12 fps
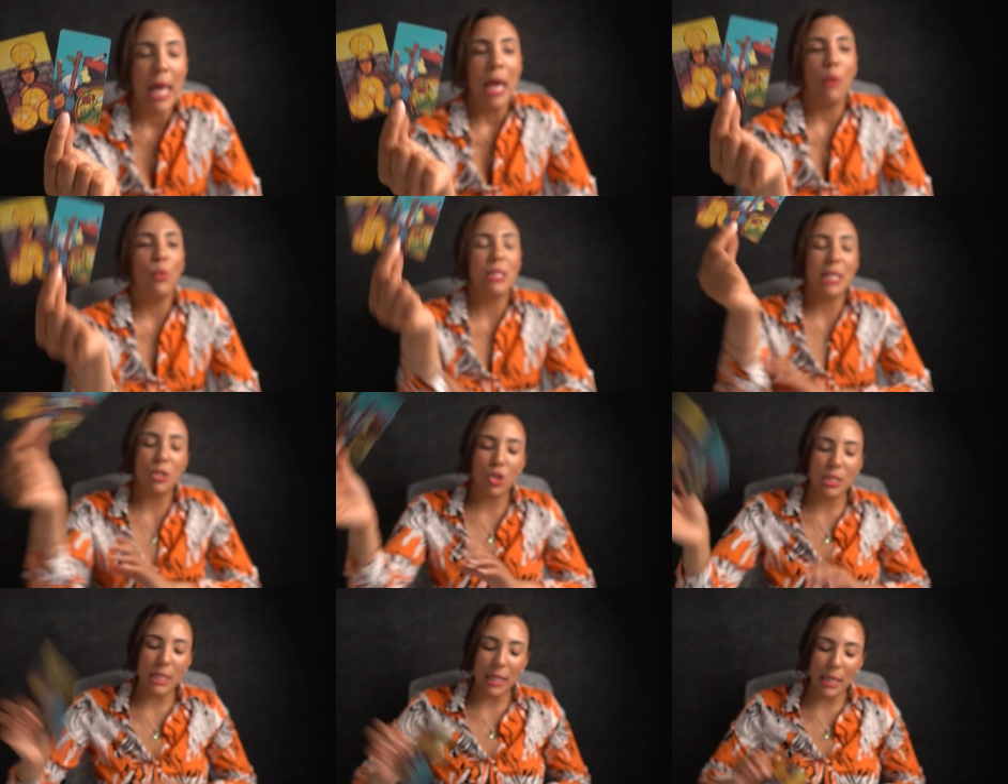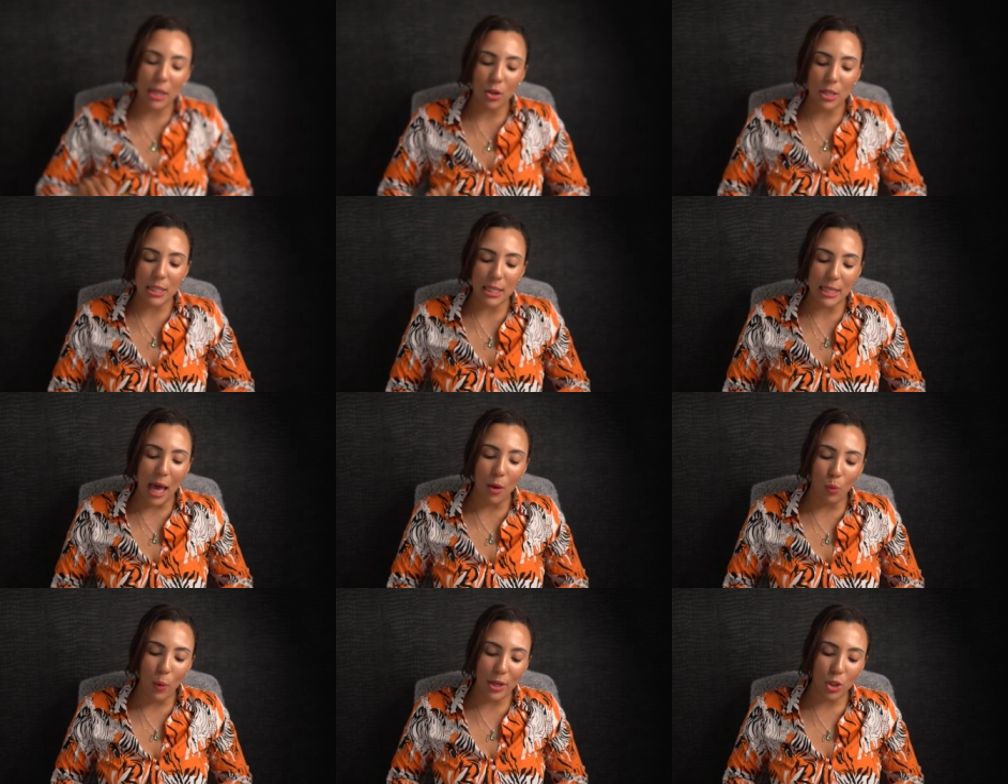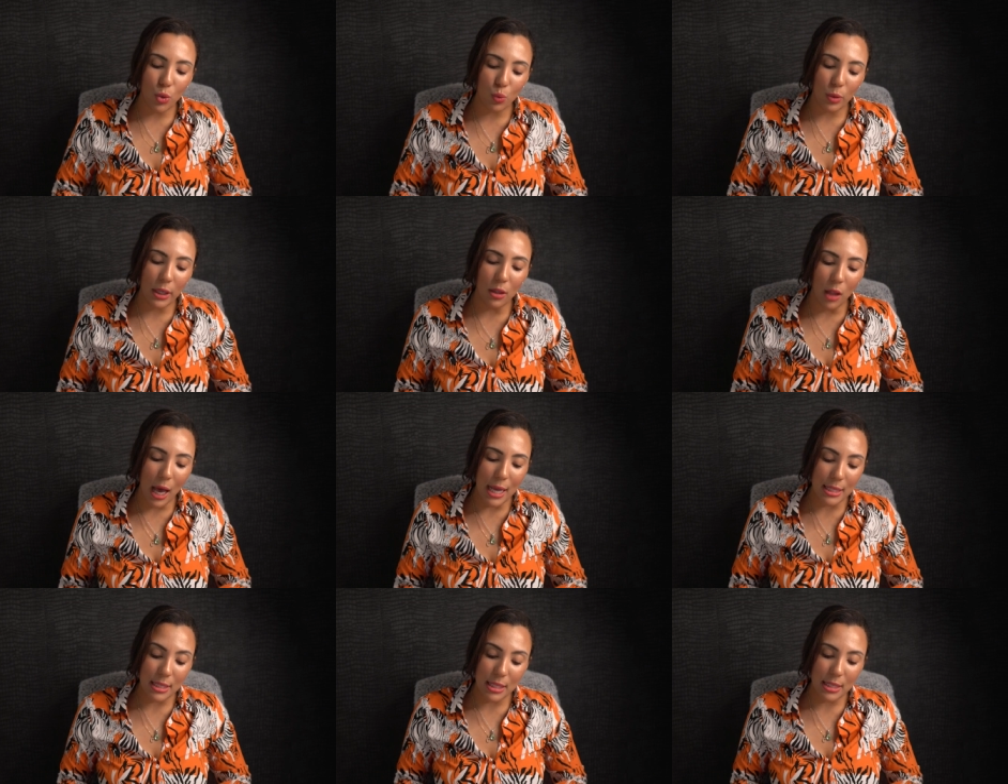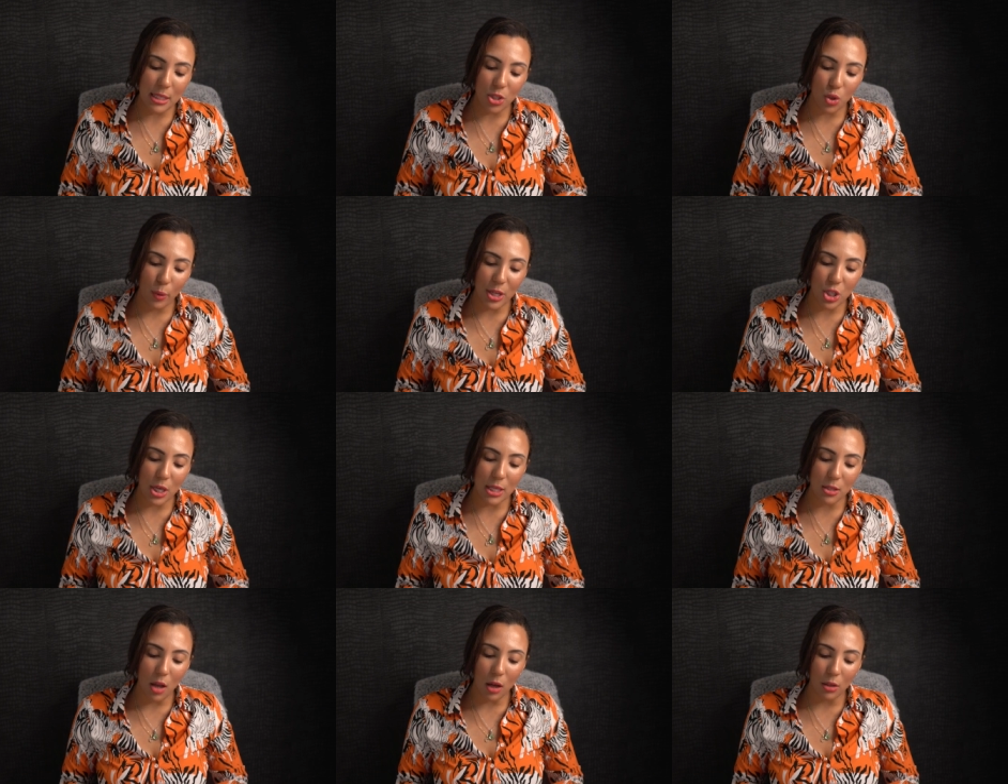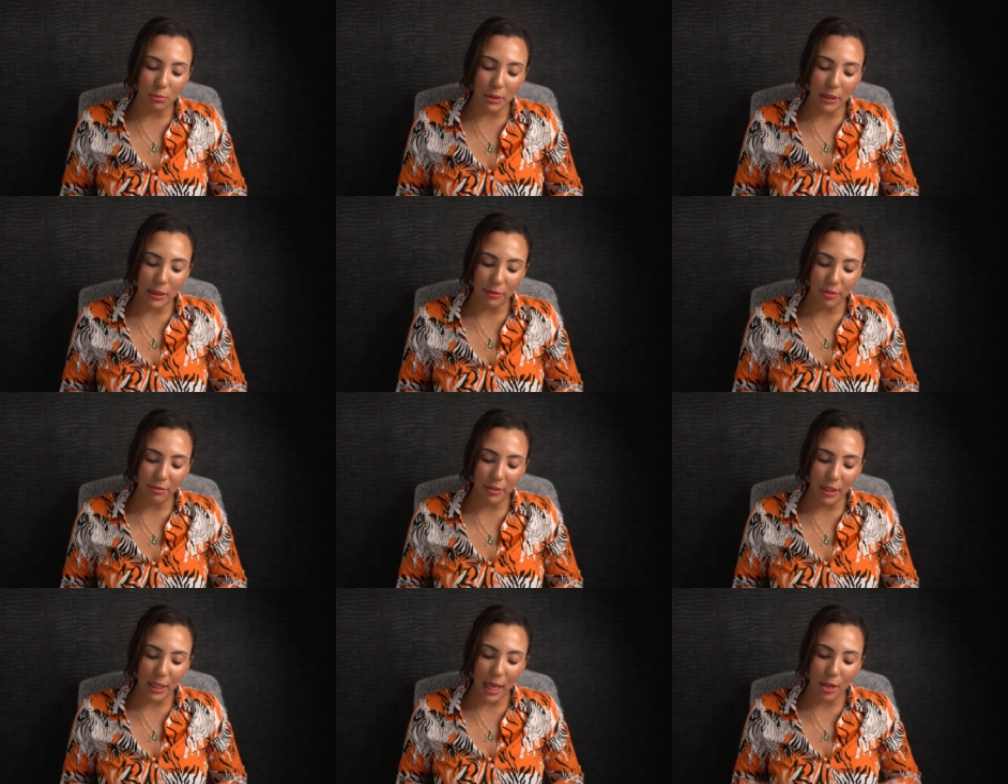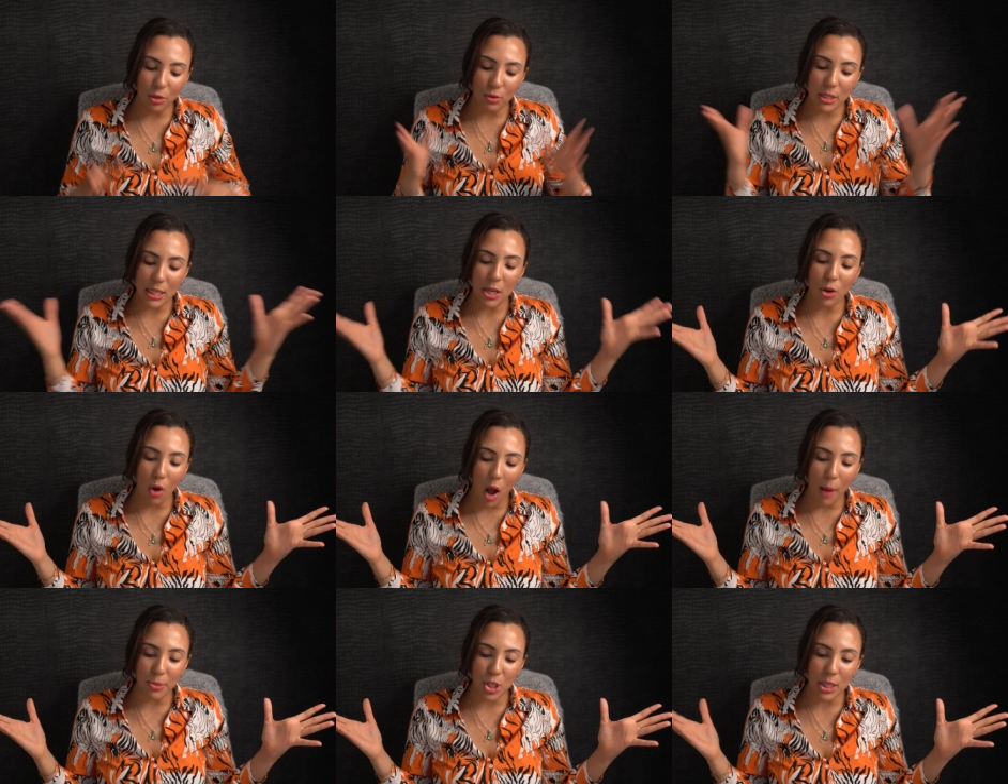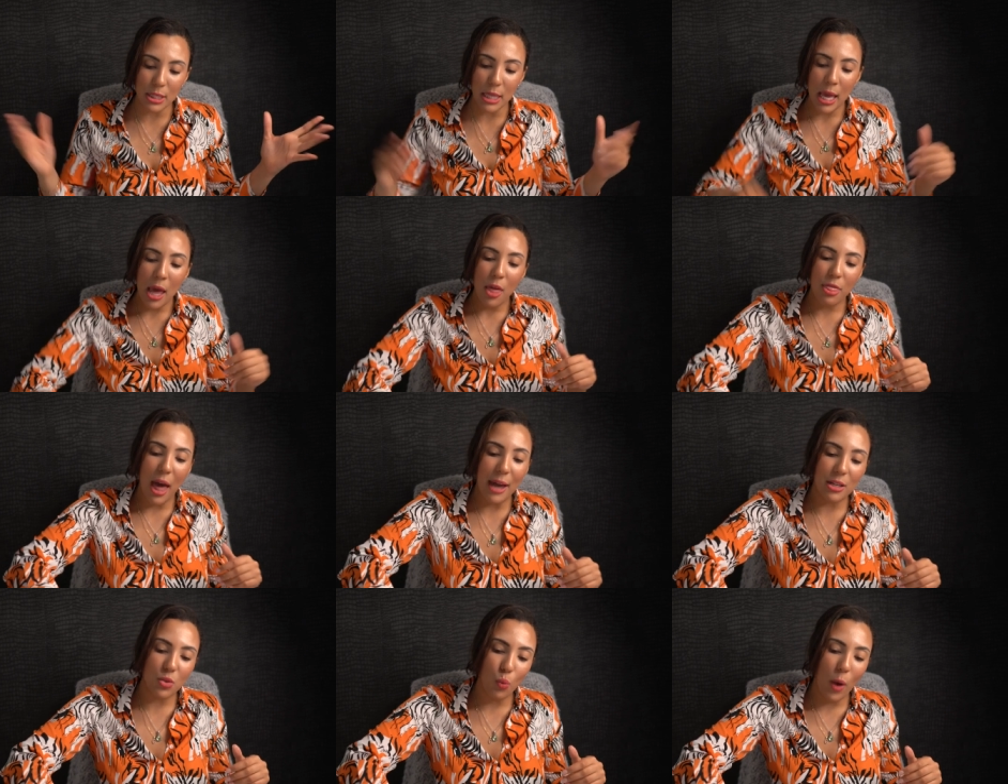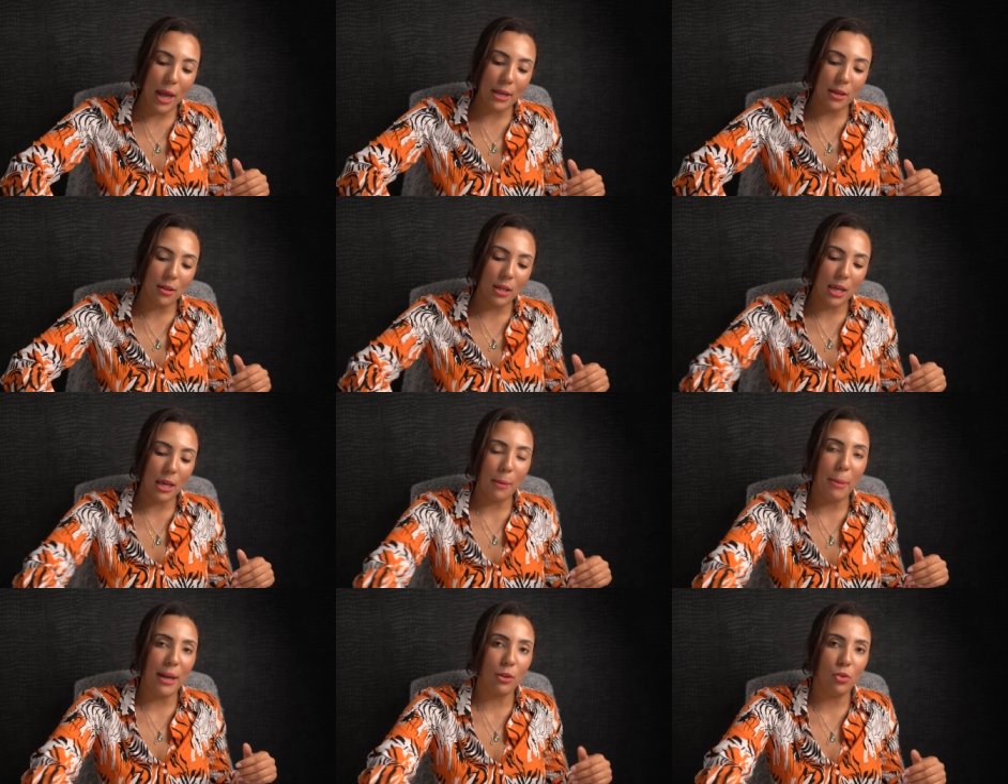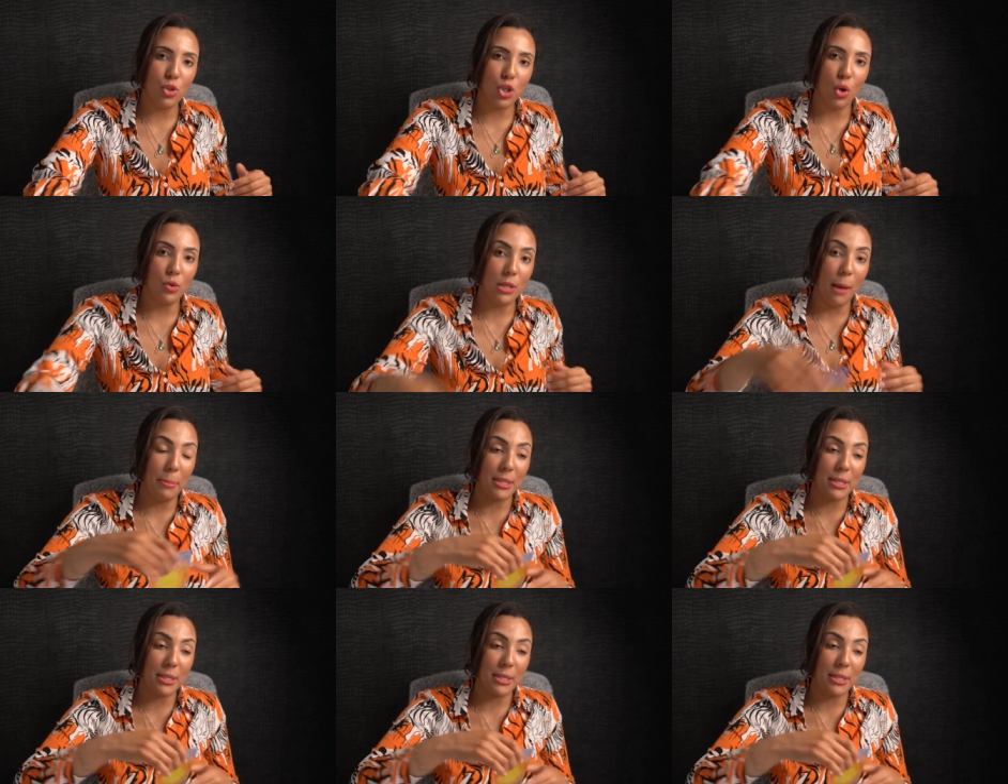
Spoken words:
And what's interesting here is that when you realize this situation is not completely fulfilling and you see your options, that is when the King of Pentacles shows up.